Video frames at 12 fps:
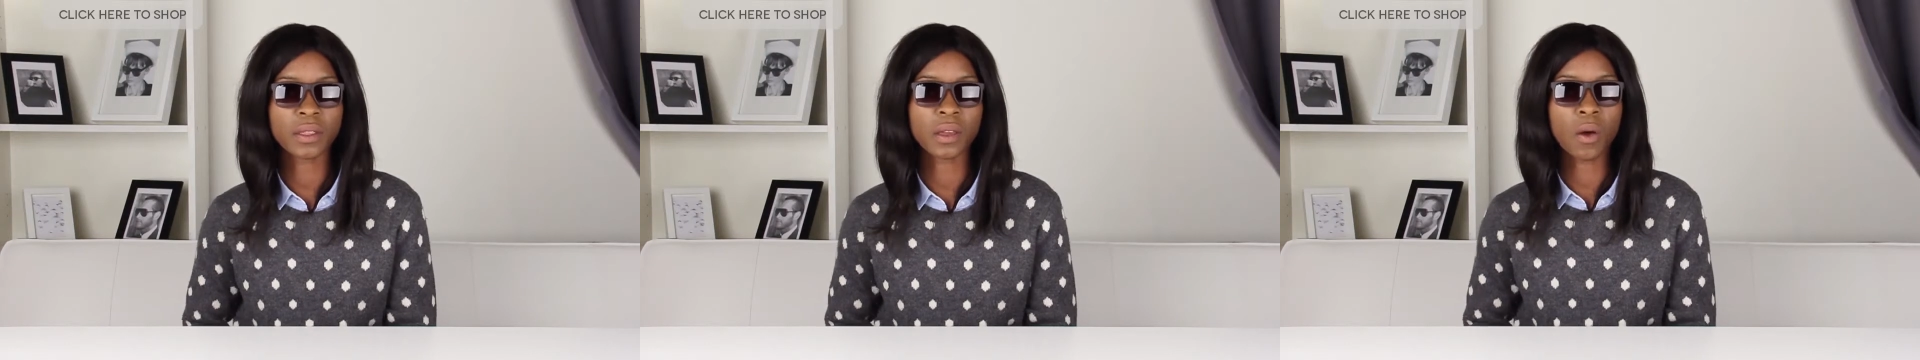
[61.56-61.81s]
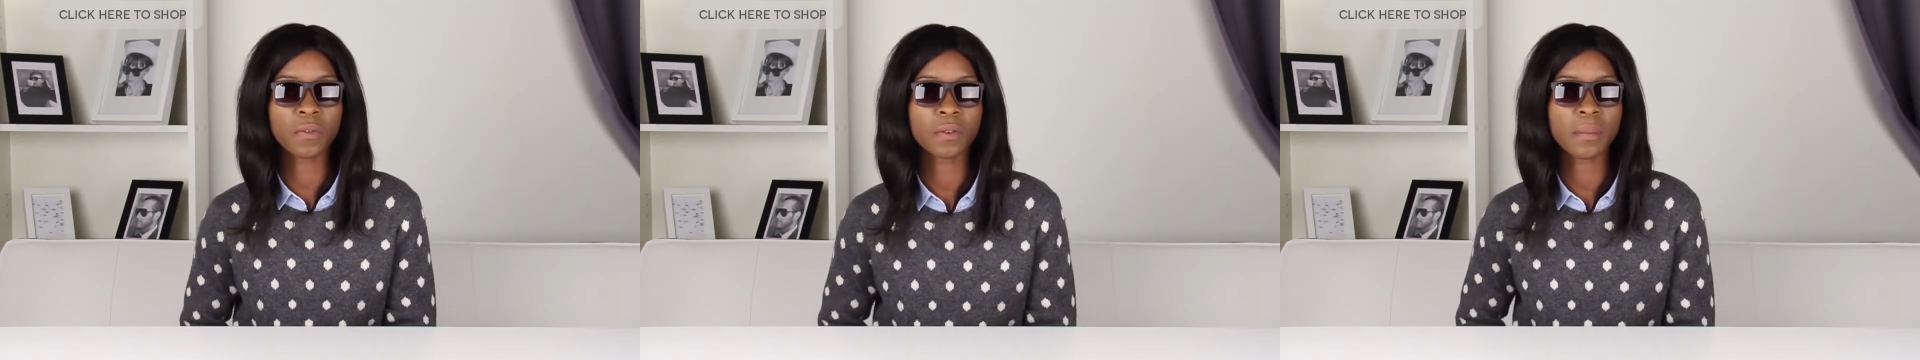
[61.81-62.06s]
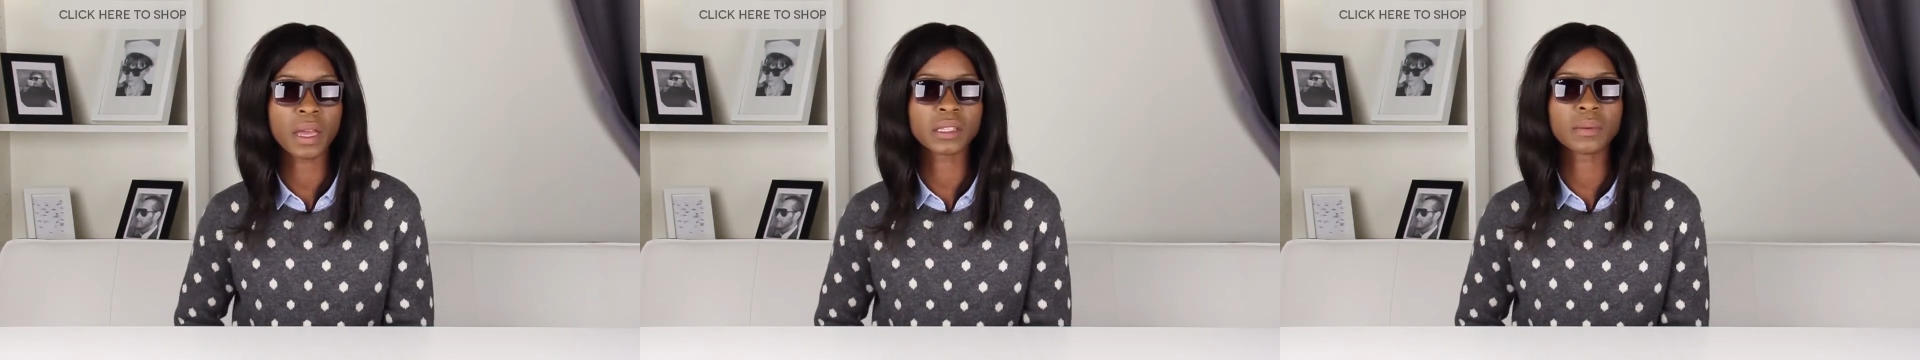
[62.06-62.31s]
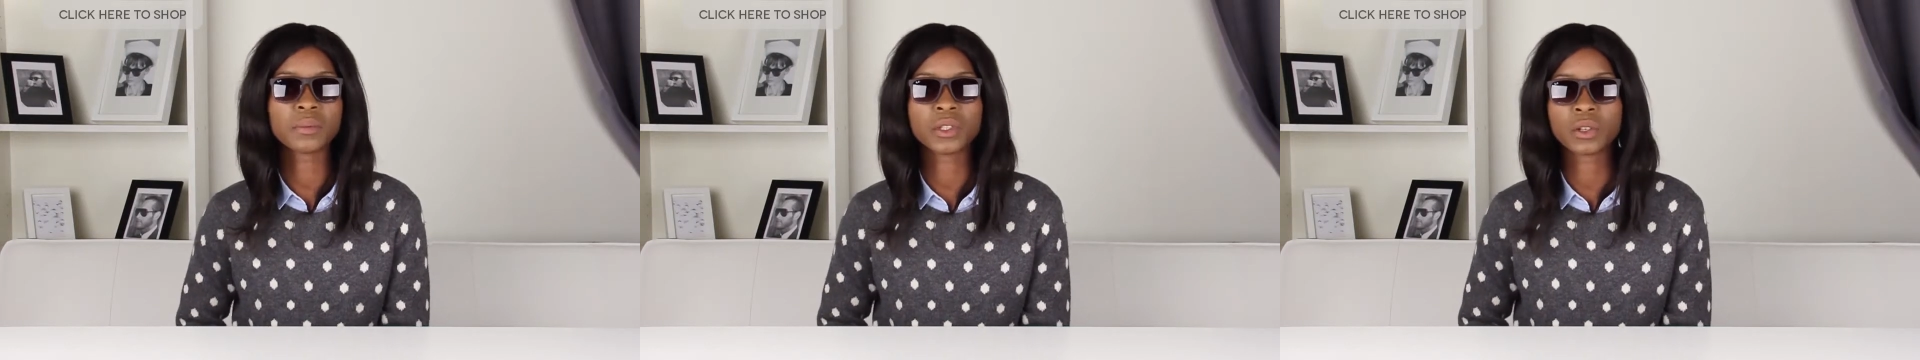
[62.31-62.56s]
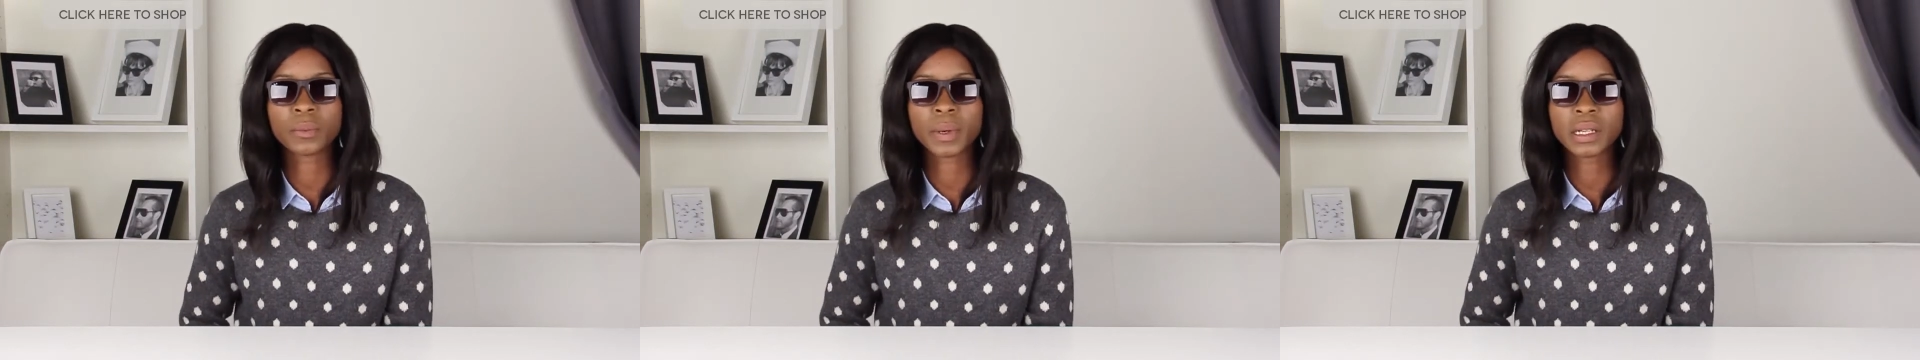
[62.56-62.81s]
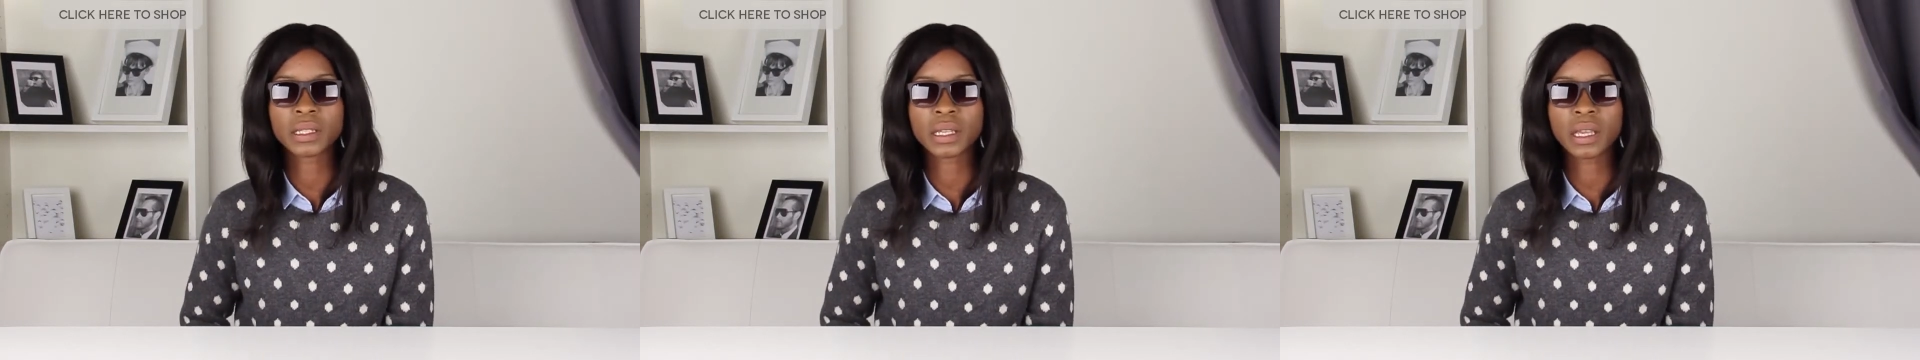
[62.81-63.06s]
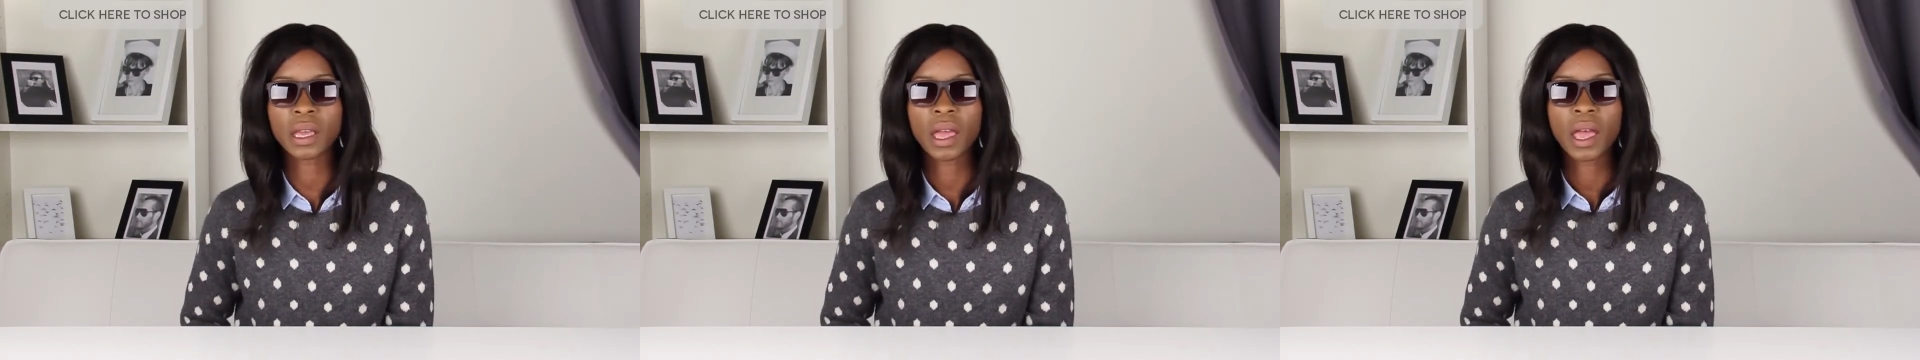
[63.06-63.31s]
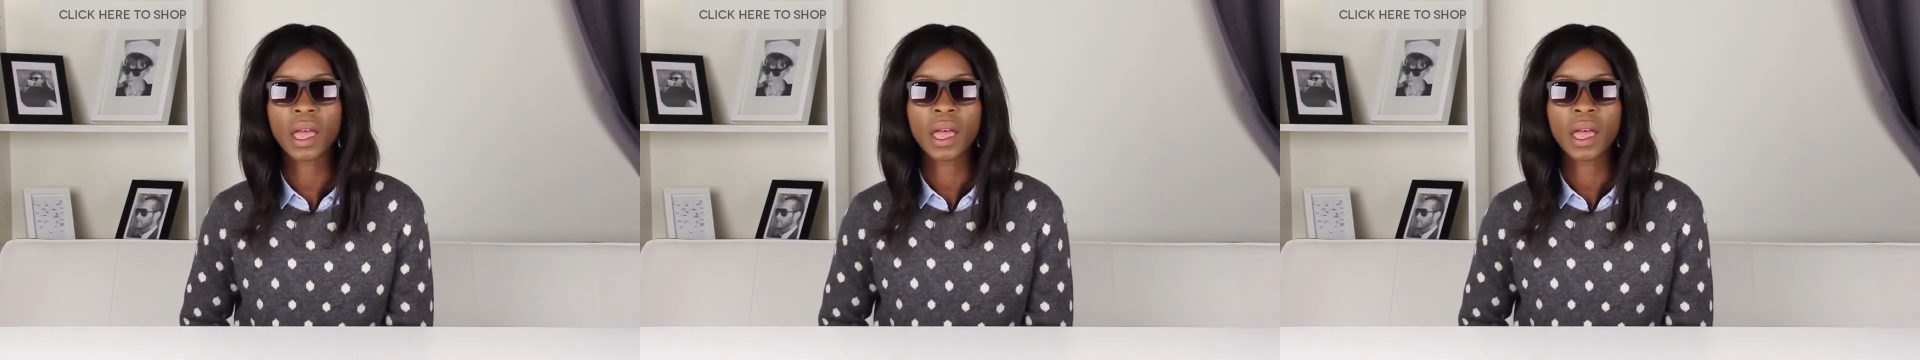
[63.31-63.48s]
they offer maximum durability,